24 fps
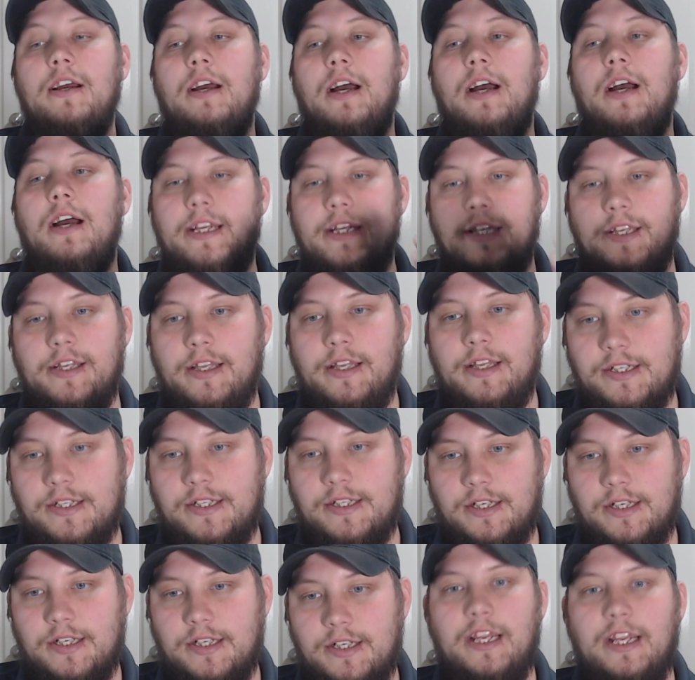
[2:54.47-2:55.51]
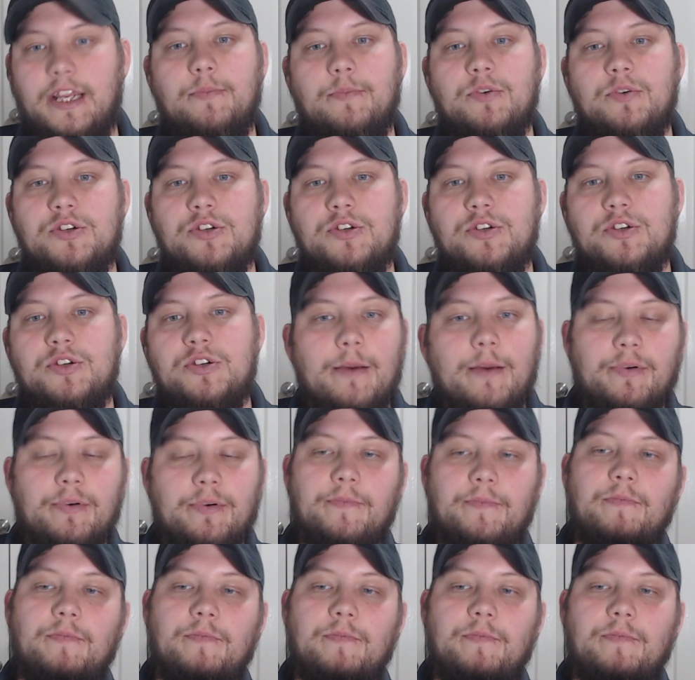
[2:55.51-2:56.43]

I get to this unnamed shop,